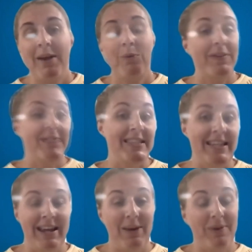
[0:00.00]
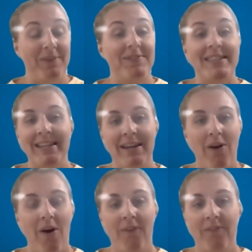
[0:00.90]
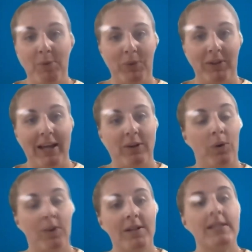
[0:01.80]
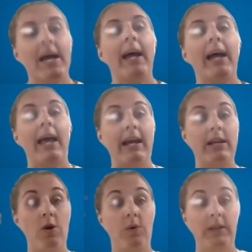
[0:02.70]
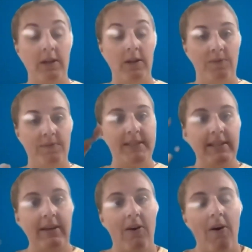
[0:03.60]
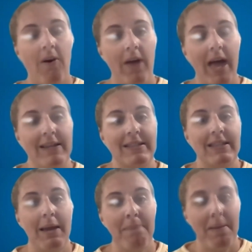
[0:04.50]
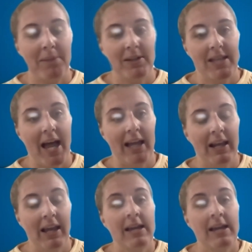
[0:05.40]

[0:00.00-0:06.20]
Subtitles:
We've seen it all from the World Headquarters side, and I know you've seen it all as a member side.